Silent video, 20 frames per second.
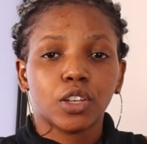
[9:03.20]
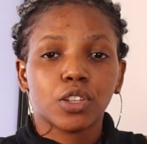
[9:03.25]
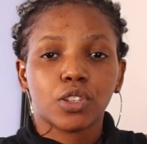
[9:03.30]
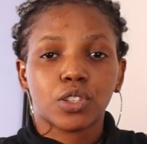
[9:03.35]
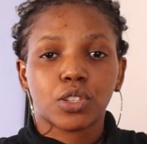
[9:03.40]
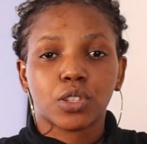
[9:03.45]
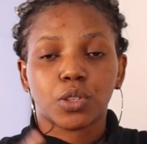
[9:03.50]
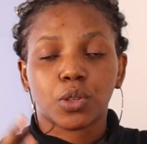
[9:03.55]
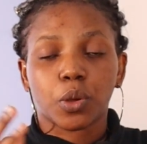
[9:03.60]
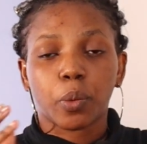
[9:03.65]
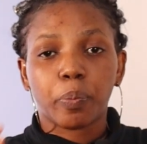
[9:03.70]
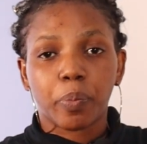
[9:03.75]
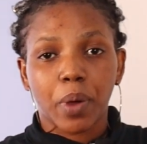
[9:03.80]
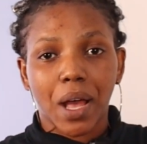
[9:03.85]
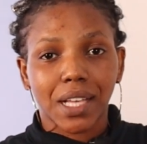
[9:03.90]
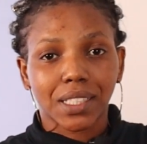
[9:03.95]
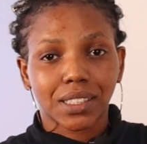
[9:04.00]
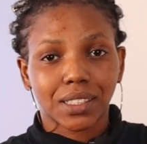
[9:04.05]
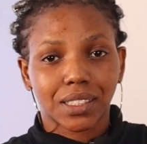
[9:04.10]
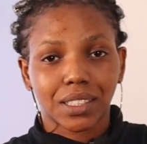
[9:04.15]

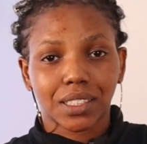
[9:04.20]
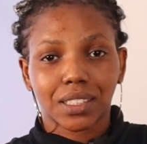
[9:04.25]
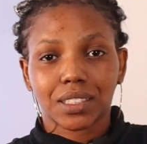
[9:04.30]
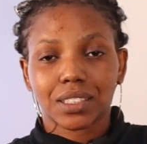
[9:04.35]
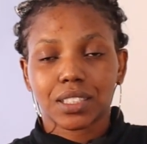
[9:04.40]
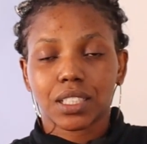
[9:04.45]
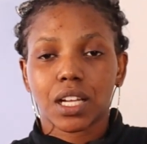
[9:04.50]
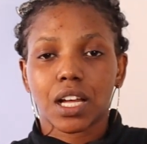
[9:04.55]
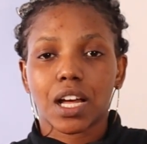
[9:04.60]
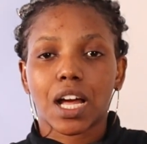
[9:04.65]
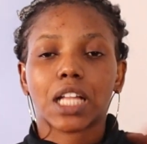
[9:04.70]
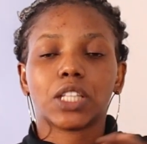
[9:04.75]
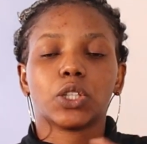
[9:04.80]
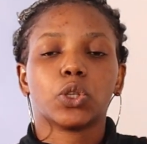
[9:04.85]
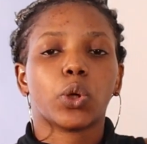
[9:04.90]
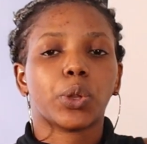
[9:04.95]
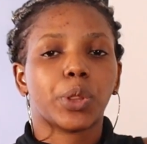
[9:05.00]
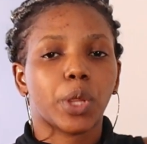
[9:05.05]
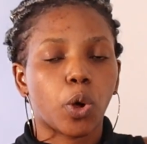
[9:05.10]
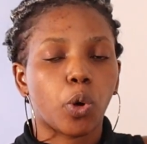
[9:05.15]
surpassing
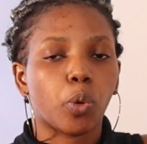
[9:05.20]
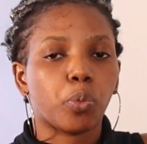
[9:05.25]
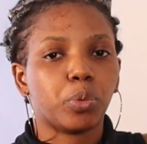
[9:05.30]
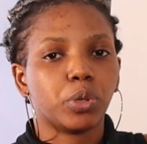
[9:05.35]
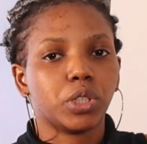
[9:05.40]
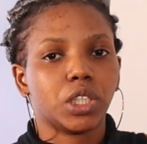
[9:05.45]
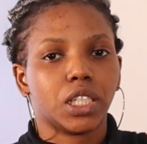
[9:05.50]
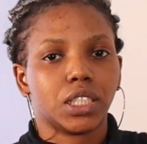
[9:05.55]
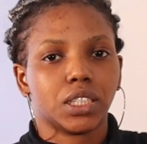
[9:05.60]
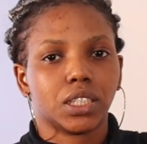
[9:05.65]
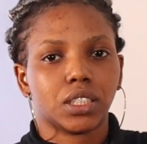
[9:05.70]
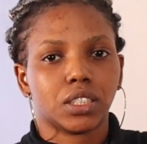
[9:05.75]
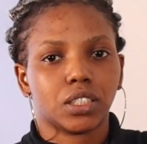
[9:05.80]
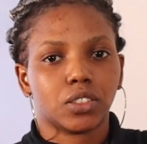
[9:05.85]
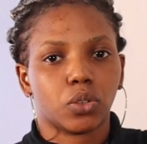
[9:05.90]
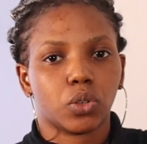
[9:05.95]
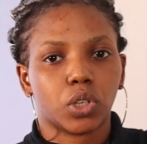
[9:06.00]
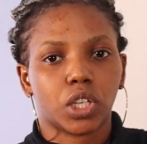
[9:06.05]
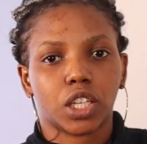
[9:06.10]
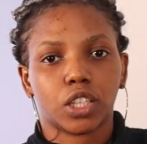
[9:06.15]
another
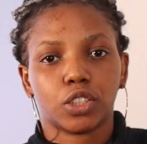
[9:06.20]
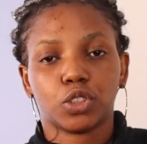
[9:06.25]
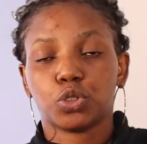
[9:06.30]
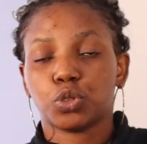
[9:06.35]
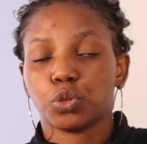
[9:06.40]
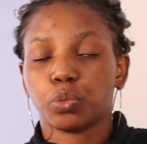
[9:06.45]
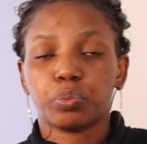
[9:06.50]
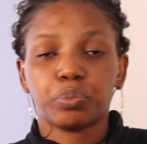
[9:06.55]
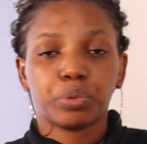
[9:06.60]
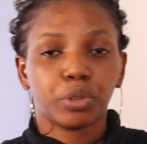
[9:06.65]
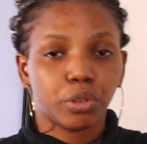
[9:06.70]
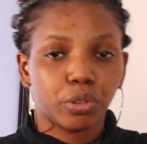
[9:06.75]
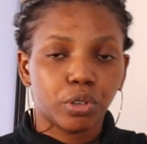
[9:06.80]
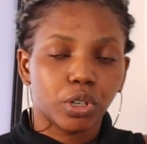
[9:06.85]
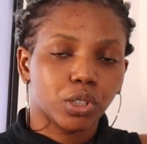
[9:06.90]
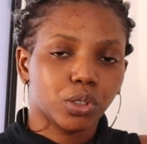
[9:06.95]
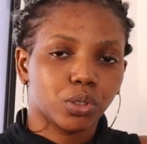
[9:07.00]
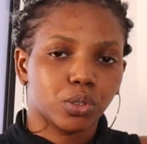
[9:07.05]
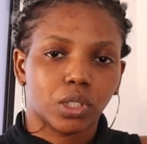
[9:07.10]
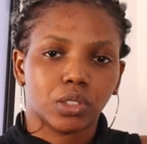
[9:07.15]
opponent, okay,
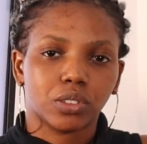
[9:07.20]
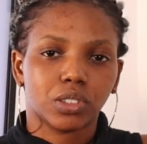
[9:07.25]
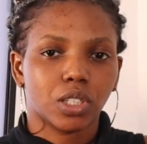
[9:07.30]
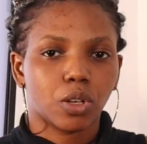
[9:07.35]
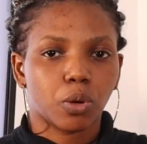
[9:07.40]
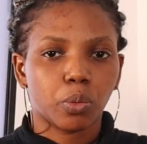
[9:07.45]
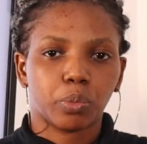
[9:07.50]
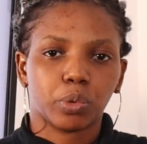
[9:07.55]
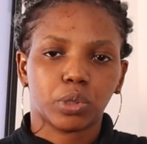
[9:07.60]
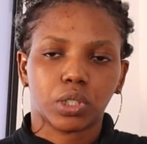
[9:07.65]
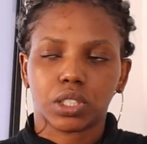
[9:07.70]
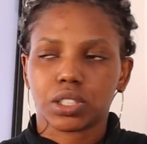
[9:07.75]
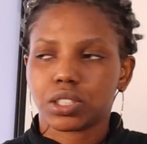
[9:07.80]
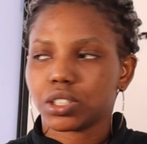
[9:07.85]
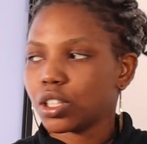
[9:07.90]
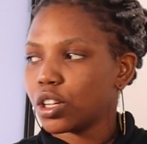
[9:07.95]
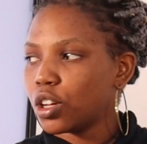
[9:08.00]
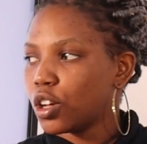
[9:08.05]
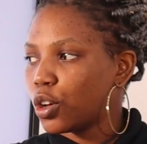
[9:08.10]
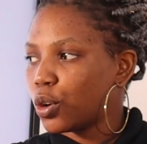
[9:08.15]
superior to another
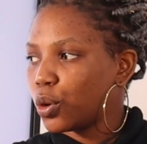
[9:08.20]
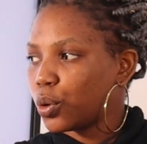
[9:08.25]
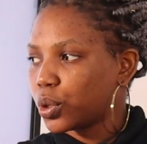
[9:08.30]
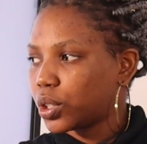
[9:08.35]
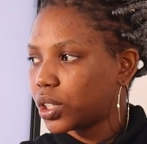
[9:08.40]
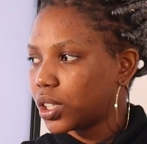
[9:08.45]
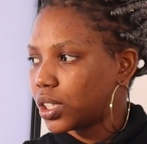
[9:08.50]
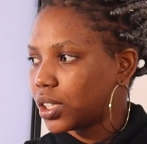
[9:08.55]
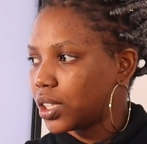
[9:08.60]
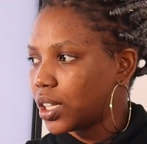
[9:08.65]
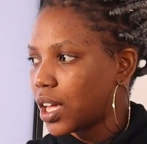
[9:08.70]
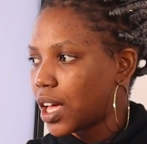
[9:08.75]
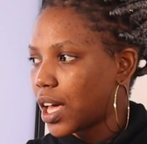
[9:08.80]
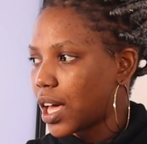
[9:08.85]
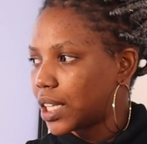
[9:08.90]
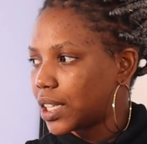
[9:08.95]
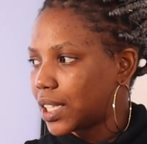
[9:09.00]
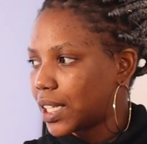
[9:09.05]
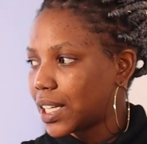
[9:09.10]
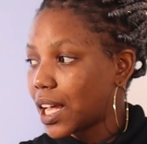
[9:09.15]
opponent. Okay,
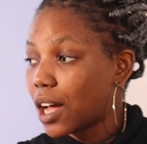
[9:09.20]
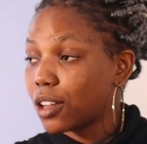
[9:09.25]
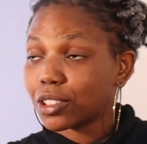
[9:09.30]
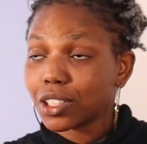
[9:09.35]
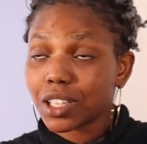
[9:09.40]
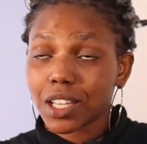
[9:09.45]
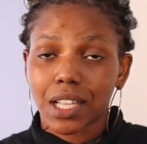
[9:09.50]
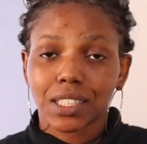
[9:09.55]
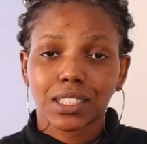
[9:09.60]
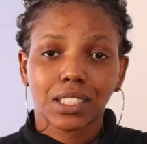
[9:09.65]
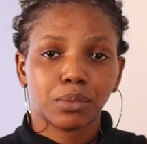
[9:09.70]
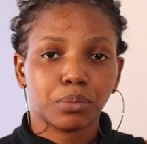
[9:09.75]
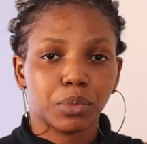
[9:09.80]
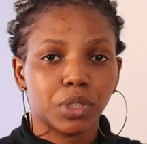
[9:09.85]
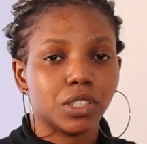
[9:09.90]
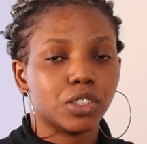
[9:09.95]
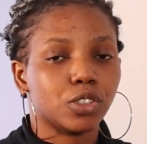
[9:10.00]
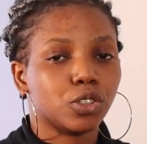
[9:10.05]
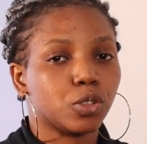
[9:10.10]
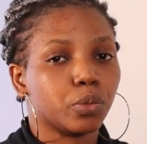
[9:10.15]
and then outclasses
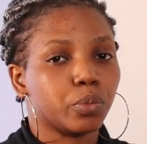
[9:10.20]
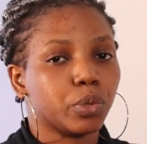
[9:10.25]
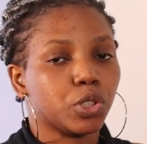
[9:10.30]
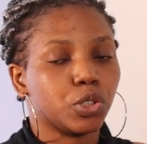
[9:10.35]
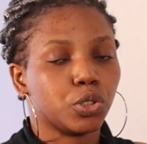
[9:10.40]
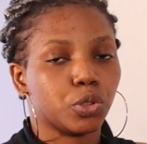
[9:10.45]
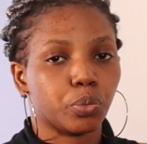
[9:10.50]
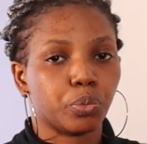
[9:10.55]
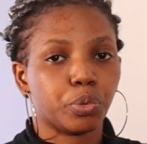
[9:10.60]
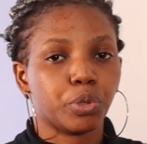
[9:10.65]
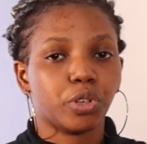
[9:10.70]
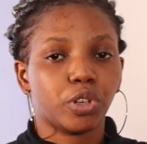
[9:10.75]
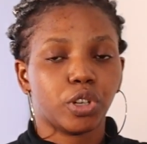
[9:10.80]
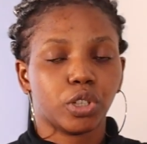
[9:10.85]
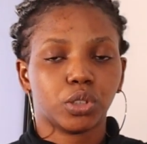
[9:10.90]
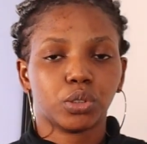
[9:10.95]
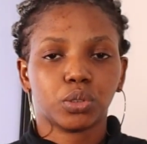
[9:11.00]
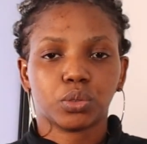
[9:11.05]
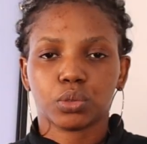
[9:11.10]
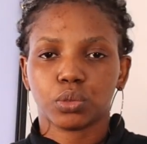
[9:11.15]
means to be
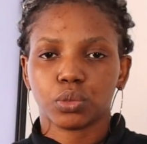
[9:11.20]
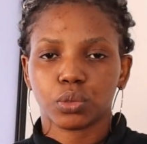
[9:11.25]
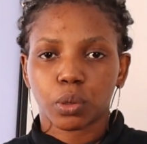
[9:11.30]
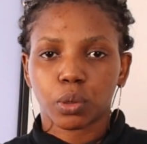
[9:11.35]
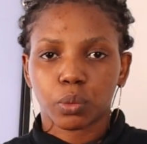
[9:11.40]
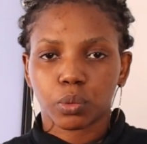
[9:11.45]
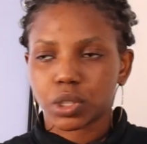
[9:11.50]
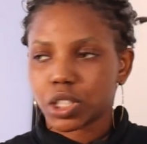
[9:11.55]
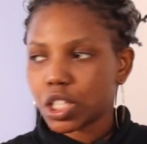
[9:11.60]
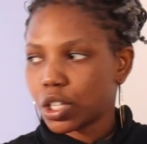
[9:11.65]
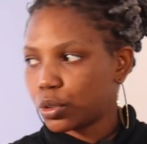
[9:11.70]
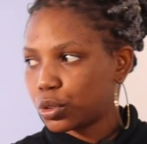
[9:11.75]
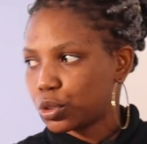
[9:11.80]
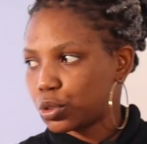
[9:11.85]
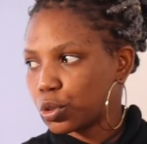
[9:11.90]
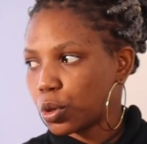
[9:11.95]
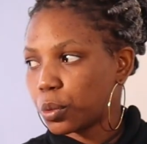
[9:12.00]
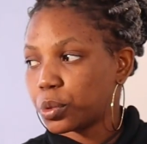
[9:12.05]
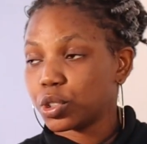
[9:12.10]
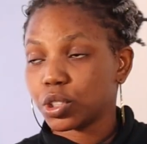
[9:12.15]
superior to someone
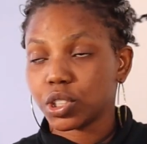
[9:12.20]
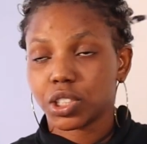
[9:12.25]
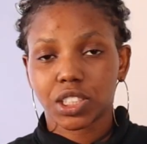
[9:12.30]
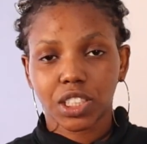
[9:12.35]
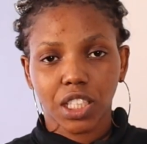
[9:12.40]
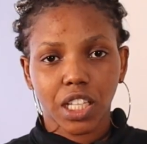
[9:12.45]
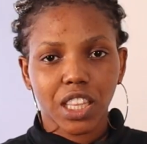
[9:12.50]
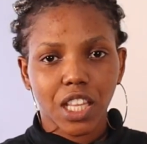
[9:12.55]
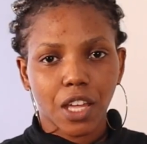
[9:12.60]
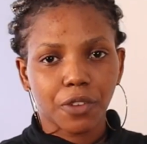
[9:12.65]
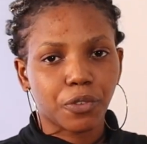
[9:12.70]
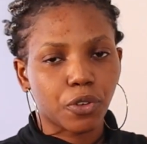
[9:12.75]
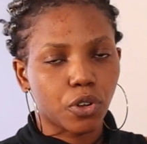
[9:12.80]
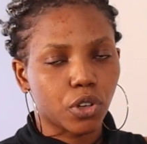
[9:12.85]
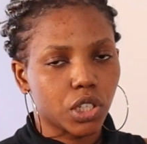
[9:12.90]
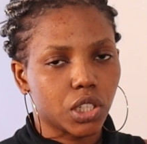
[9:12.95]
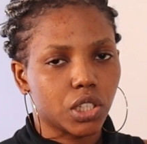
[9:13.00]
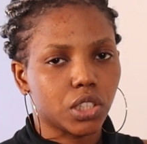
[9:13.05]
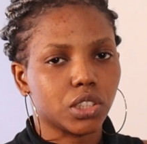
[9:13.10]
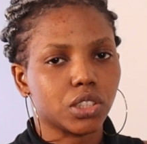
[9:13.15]
else. So, option C,
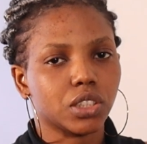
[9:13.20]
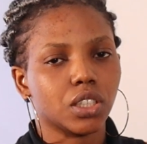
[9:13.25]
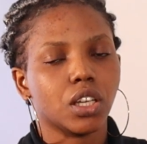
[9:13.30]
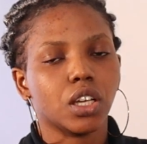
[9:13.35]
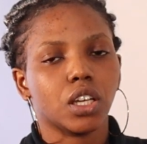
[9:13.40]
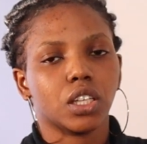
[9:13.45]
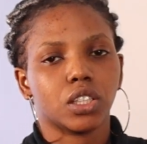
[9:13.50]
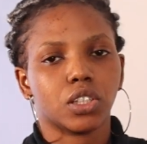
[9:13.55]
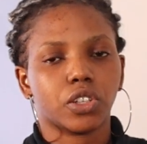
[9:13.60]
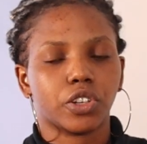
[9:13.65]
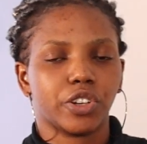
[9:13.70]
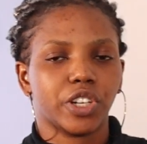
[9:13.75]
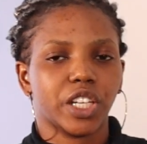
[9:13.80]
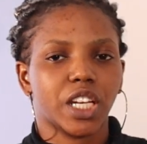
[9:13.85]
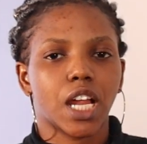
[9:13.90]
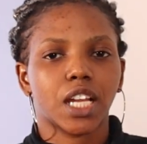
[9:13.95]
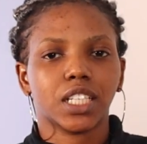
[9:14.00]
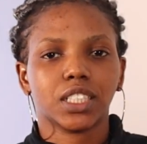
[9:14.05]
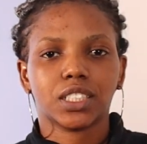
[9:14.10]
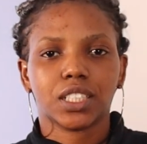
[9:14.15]
therefore, is the
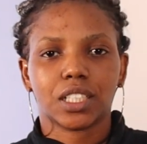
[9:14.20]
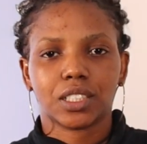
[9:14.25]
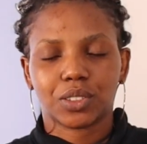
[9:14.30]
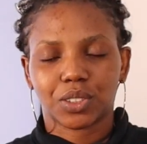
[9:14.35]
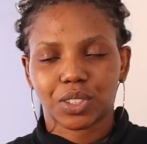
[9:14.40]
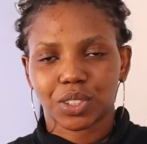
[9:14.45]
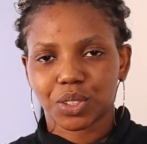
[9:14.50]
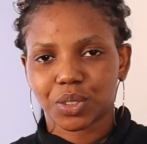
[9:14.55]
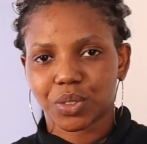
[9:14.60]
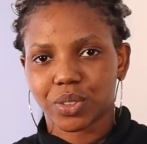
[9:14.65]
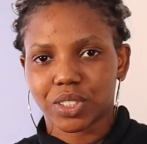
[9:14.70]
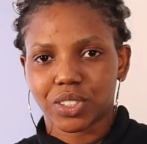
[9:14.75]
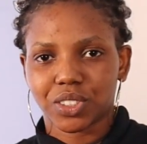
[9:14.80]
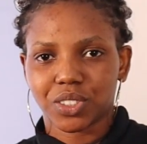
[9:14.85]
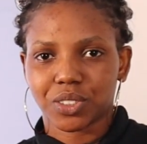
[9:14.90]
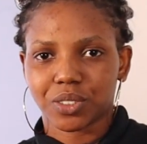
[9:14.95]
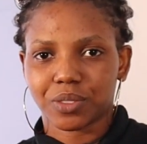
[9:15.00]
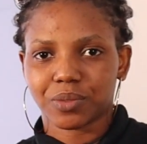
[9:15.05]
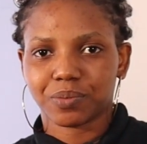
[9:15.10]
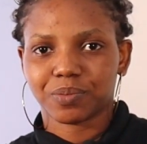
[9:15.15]
correct answer to this
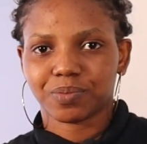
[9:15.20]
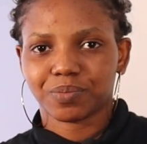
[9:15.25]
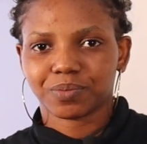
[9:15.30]
question.